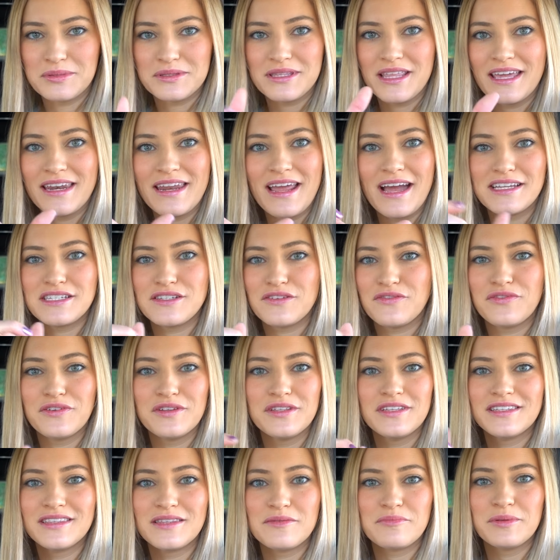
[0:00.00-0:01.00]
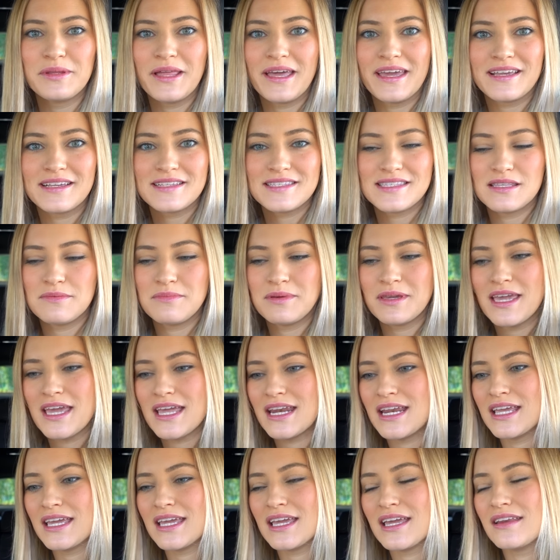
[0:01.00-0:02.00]
but then had to fill in the blanks in the
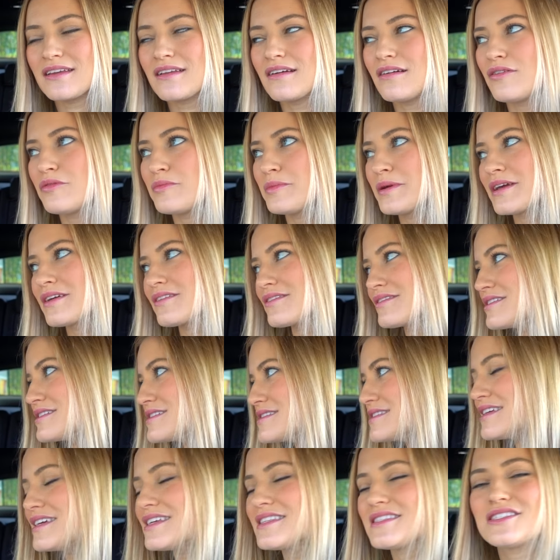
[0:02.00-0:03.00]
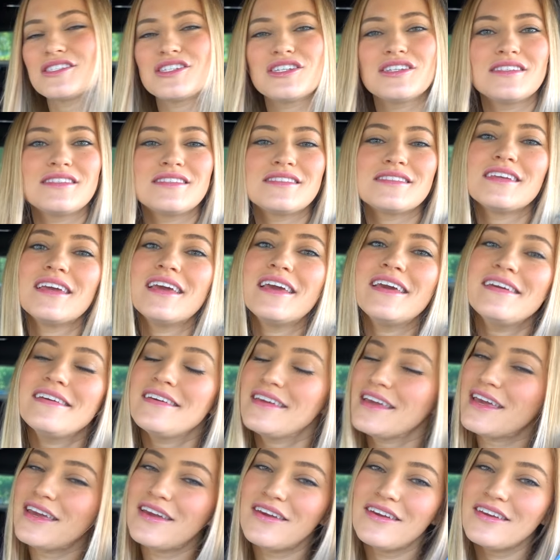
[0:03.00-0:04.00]
beginning, and oh my goodness, it's just...
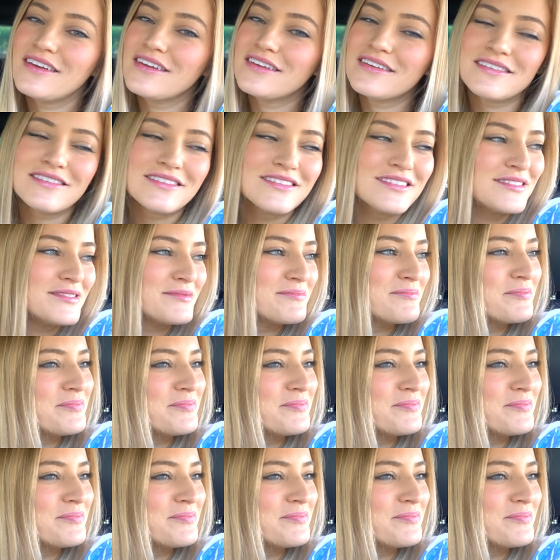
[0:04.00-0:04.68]
It's,